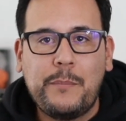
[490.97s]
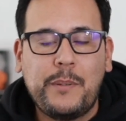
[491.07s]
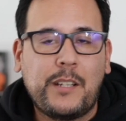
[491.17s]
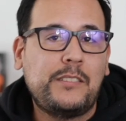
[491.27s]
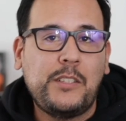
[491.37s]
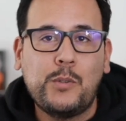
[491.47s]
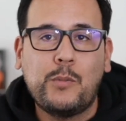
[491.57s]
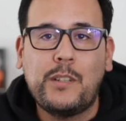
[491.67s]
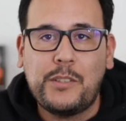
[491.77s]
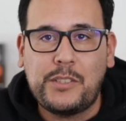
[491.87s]
because they do
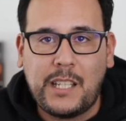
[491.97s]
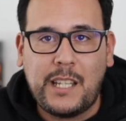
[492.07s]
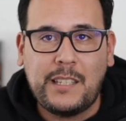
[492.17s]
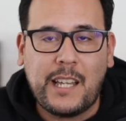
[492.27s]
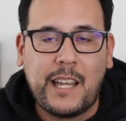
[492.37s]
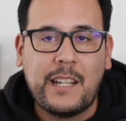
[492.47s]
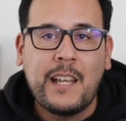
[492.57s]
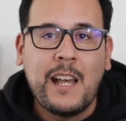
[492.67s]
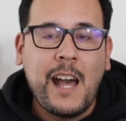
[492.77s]
understand that